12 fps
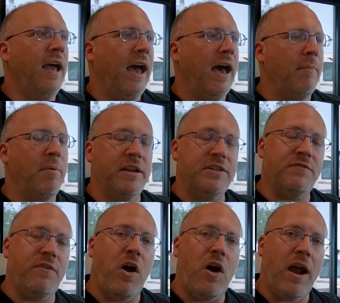But as
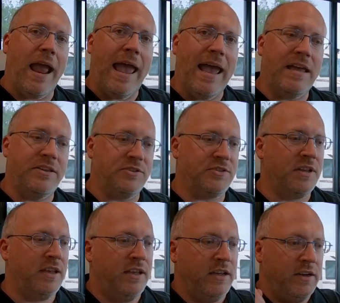far as
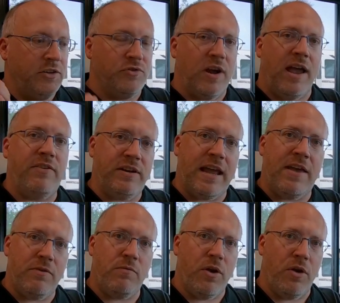driving
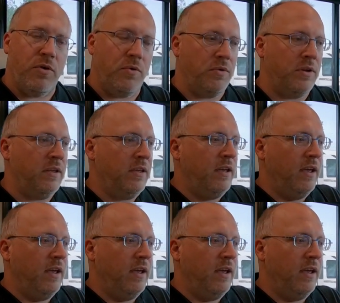down the road,